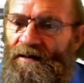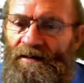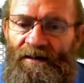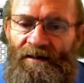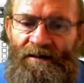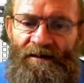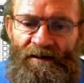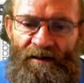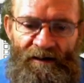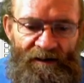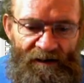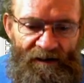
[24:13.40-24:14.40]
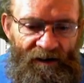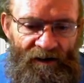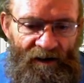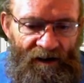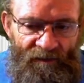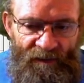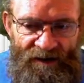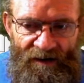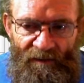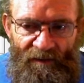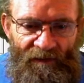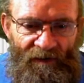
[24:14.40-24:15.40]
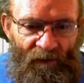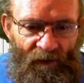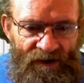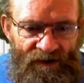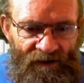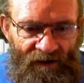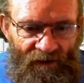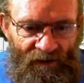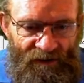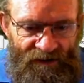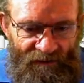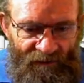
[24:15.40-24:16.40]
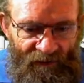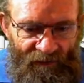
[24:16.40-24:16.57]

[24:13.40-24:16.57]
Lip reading: detail. Can you give me some question or some